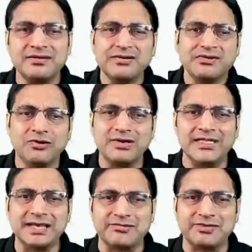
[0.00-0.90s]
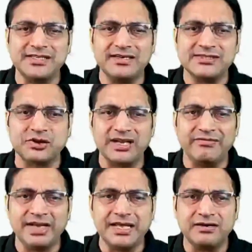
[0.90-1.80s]
Okay, that reason is not
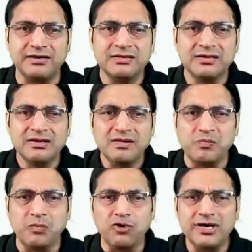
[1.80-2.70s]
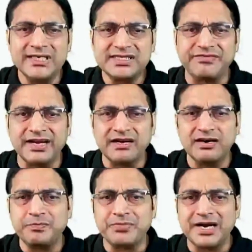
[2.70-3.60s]
given here. Mohit's
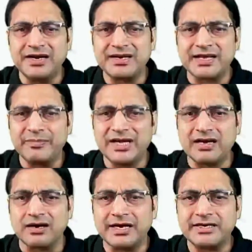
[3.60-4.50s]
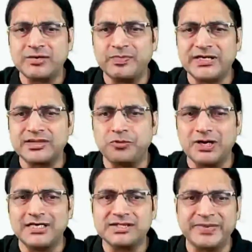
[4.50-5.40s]
fingerprint can be collected by the
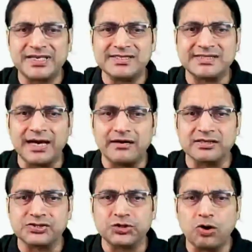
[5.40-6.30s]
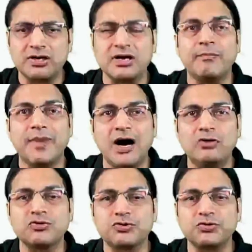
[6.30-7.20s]
police because that does not
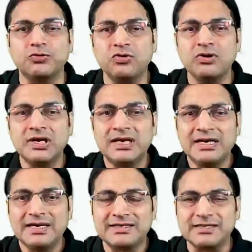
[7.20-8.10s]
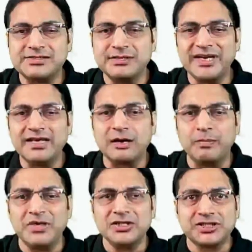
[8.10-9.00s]
amount to testimony
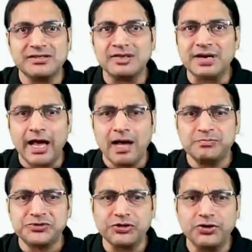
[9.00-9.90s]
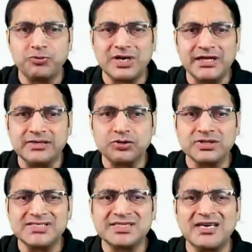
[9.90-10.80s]
compulsion. Absolutely. So
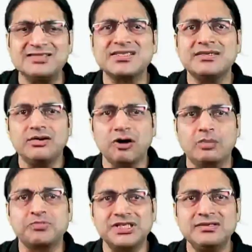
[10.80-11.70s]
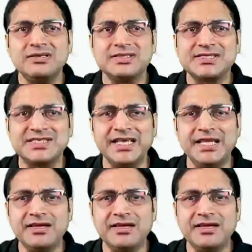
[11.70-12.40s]
that's the answer. Option C.